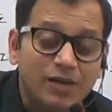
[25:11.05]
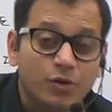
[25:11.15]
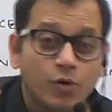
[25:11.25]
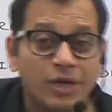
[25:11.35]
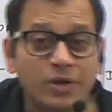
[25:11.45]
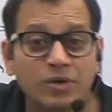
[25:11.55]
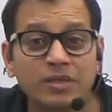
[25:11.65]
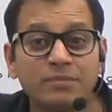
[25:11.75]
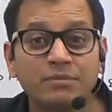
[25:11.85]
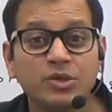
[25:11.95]
going over
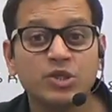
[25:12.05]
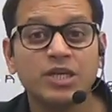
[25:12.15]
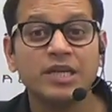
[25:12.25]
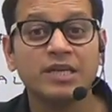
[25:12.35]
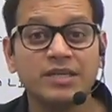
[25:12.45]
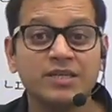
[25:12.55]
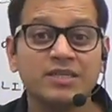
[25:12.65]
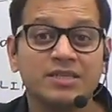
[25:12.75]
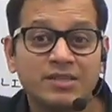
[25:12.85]
the mid-oceanic ridges,